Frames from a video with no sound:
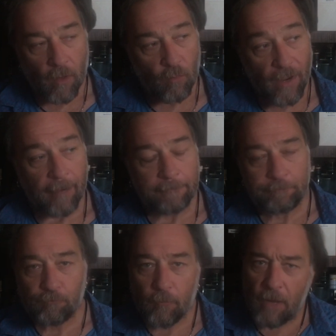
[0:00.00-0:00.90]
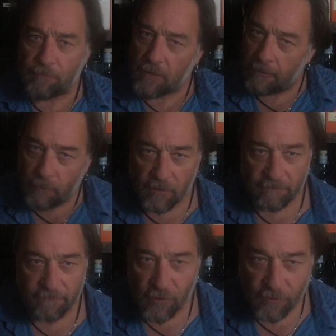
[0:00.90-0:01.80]
Wow. On
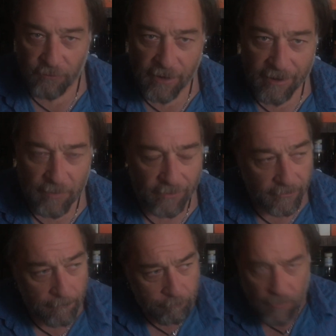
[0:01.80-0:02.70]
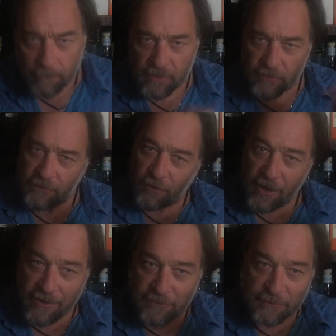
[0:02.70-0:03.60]
that first dram, there's a
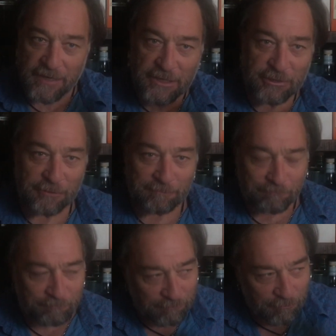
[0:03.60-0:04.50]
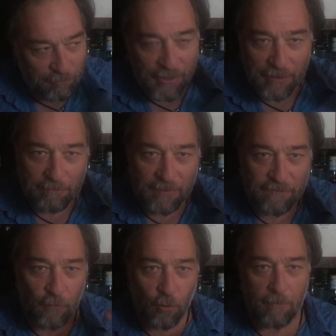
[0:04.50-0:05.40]
slight hesitation
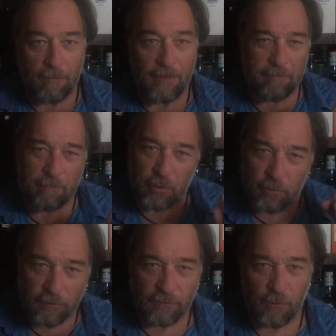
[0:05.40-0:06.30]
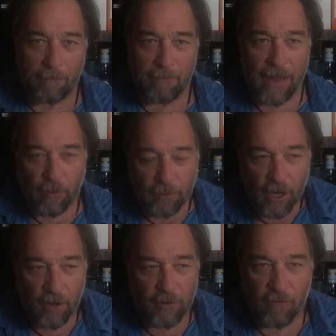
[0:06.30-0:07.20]
before it builds to a
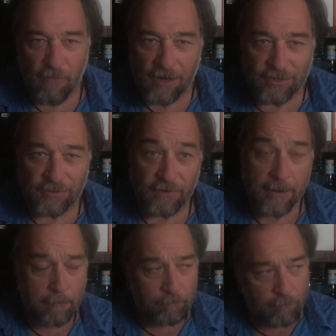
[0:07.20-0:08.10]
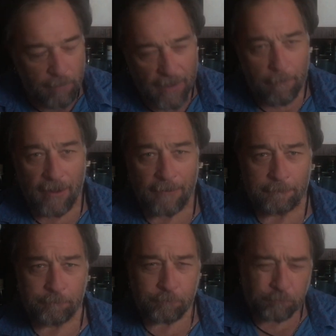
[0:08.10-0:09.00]
mouth-coating rush of pepper,
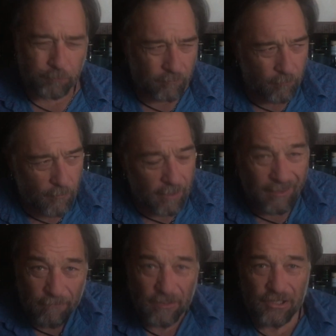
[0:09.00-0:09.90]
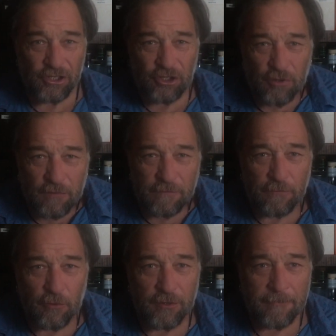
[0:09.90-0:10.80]
lovely stewed
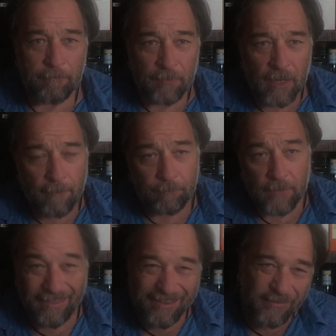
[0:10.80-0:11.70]
fruit, and there's